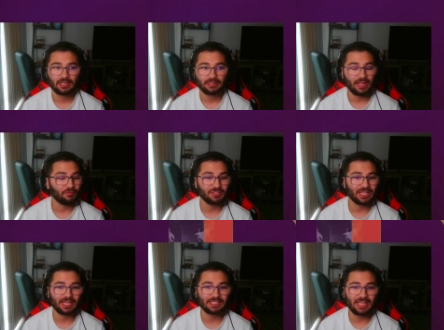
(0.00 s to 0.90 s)
They have this
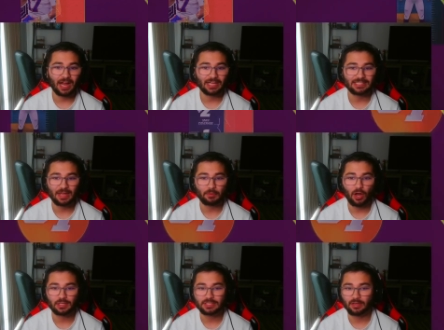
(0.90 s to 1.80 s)
like exact same
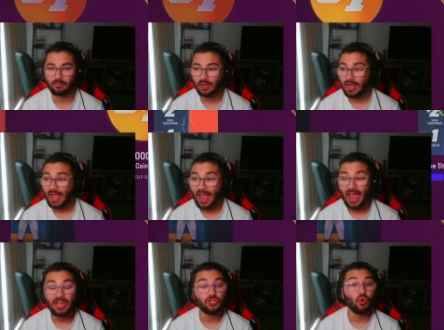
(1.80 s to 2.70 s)
concept.
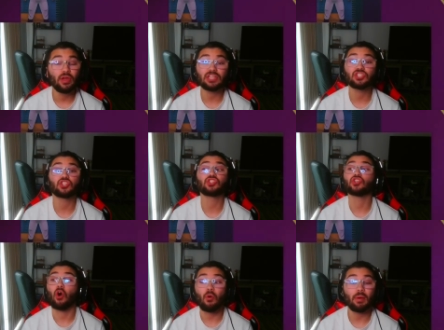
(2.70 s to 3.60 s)
And you get
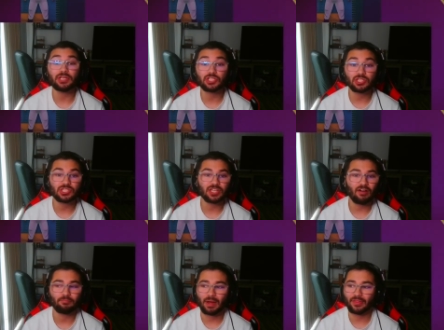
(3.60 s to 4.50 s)
so much good
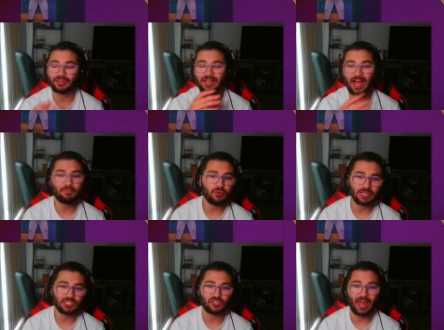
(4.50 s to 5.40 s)
stuff by the time you
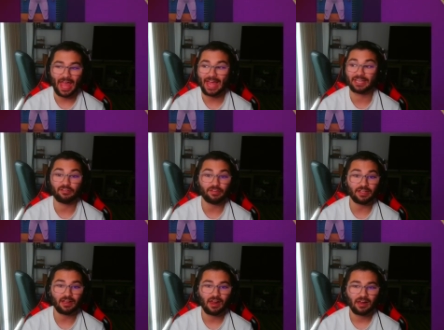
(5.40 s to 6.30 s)
get to the end of
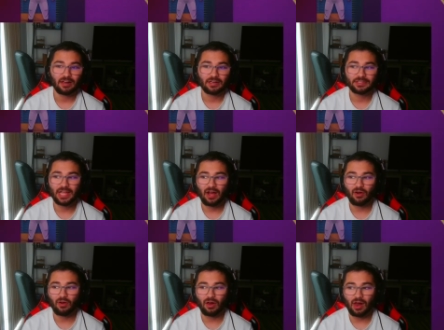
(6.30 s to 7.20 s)
it.
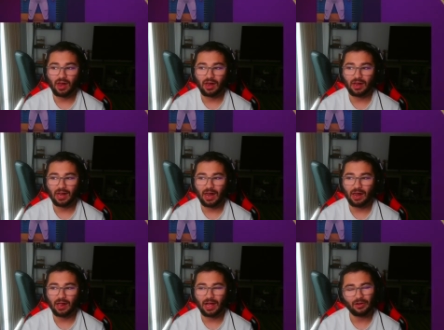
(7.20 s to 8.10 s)
Now,
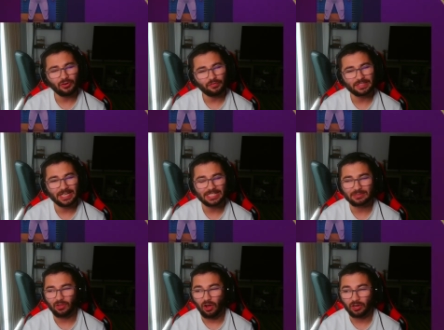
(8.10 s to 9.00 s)
I don't know if it takes
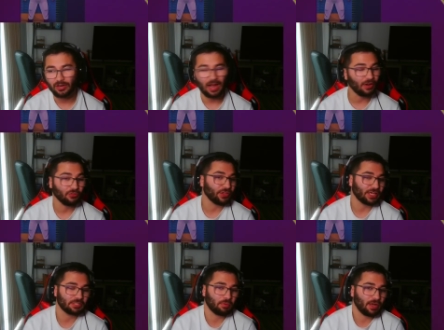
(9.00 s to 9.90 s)
longer. I don't think
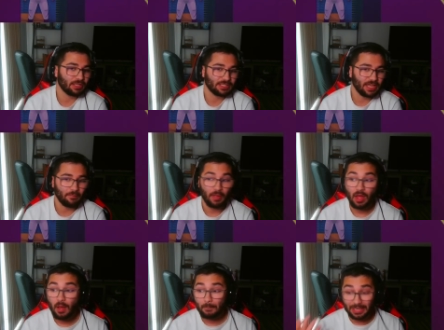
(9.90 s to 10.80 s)
it's probably the same.
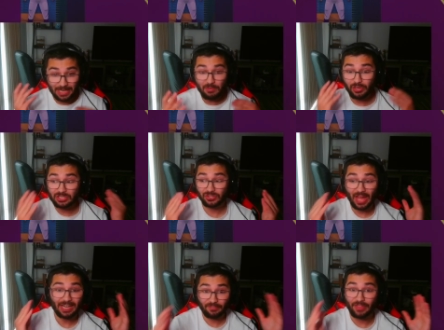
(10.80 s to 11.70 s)
By the time you get to the
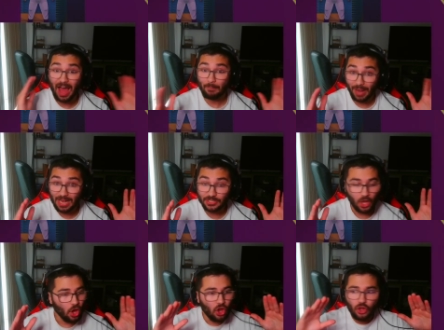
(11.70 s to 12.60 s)
end of that pass,
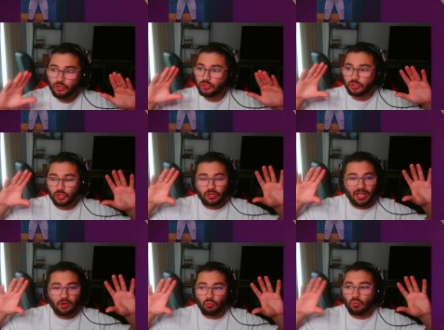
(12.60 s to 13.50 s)
dude, you're
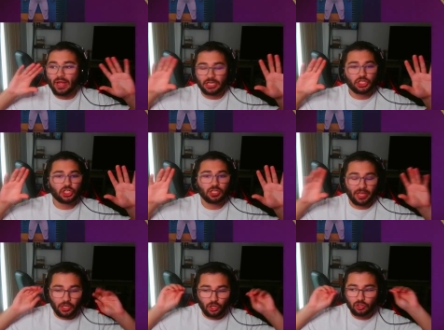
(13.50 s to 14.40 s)
like rich.
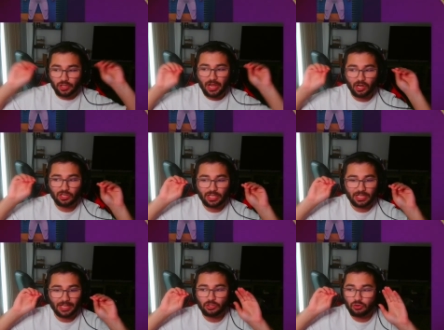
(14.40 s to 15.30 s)
Like you're literally
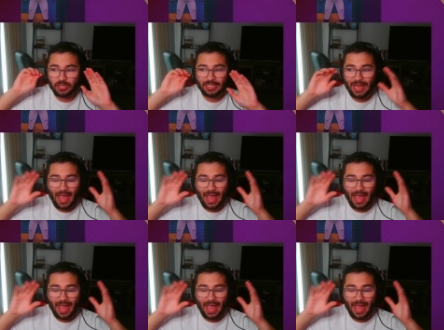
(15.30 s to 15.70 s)
like you could get